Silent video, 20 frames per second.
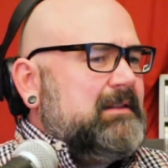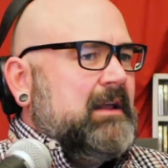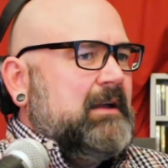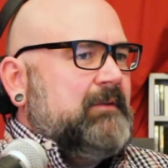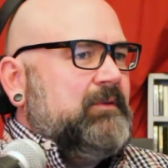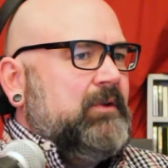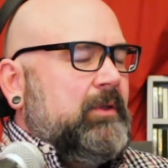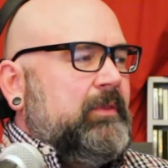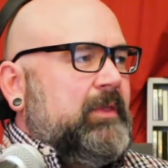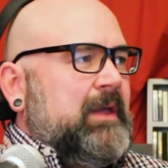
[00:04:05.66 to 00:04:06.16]

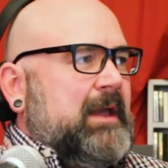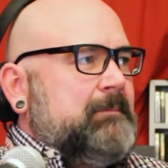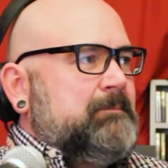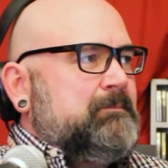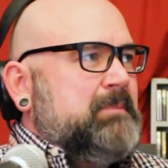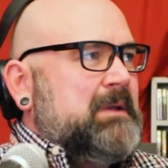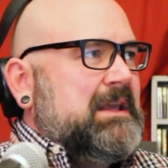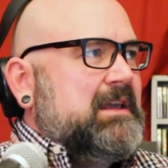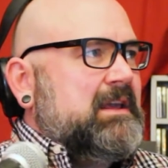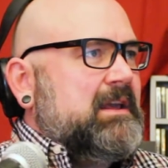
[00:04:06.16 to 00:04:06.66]
level then
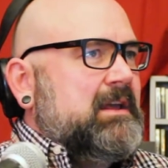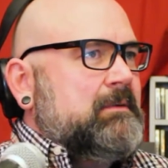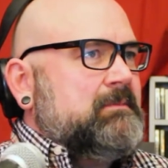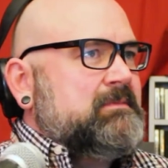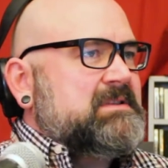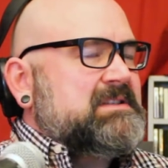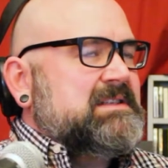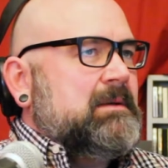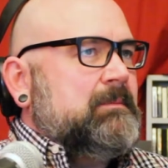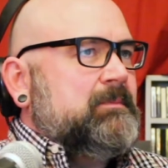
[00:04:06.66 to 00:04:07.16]

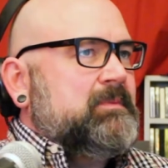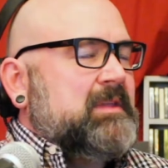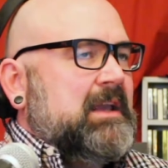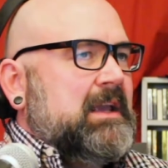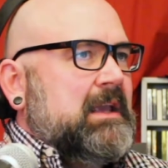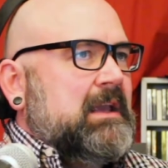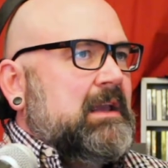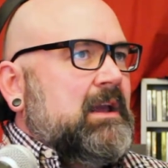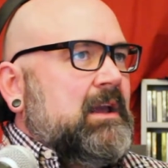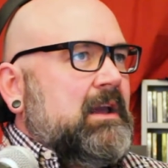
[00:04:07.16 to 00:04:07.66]
becomes
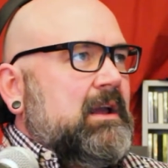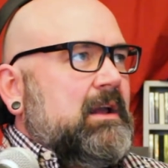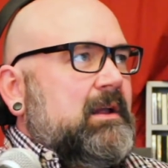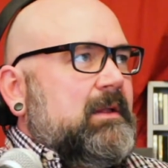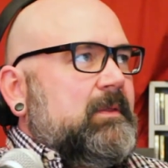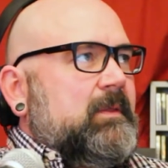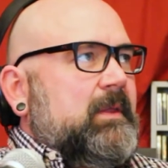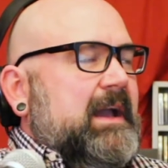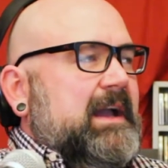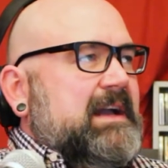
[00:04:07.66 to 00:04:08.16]
something
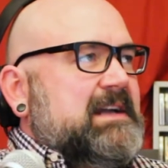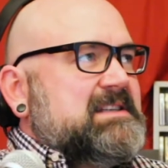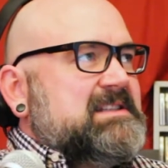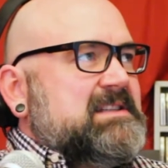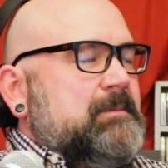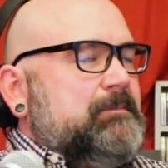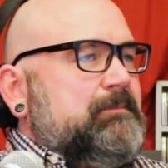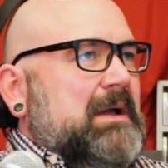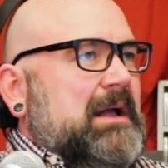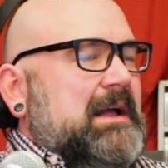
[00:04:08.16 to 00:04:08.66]
that has
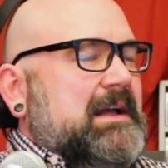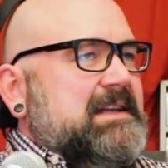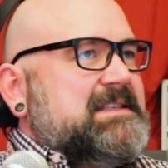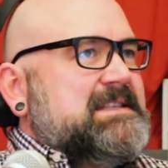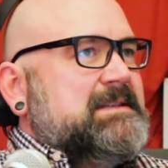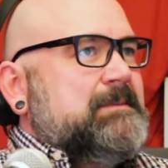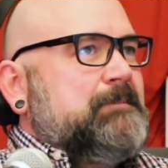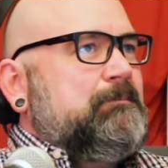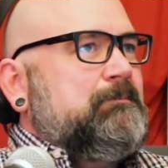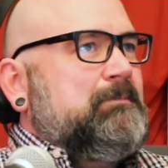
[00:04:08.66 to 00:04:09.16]
the
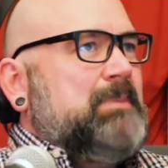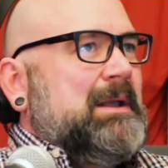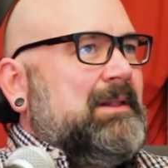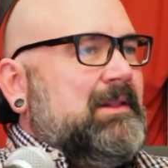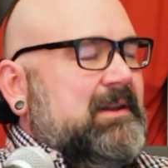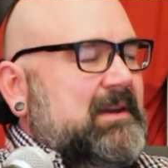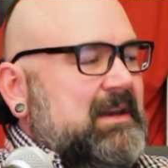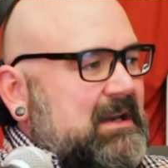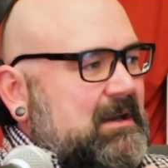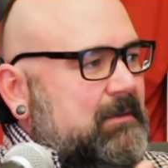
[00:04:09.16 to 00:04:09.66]

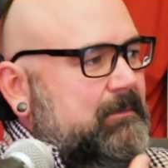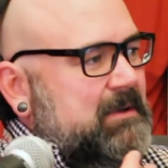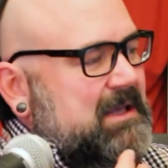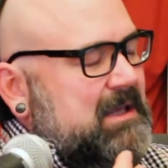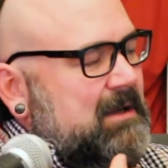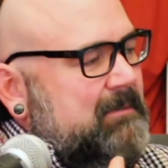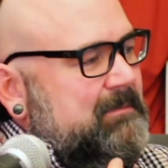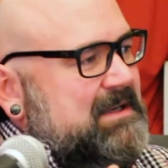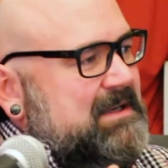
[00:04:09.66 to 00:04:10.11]
possibility to become